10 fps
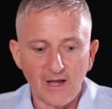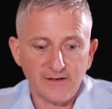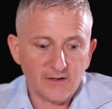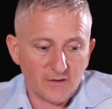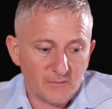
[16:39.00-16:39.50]
So,
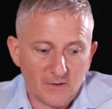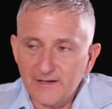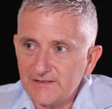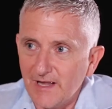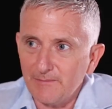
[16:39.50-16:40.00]
and the only way
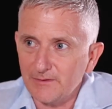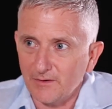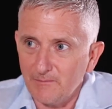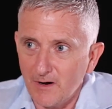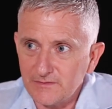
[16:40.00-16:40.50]
to stable
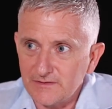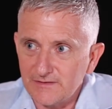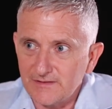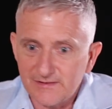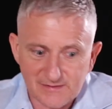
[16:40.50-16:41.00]
your
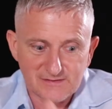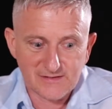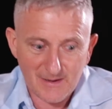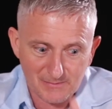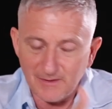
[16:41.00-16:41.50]
emotions is to
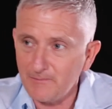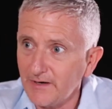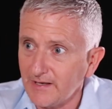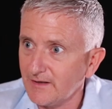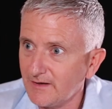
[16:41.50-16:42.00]
stable your
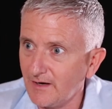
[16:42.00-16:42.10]
money.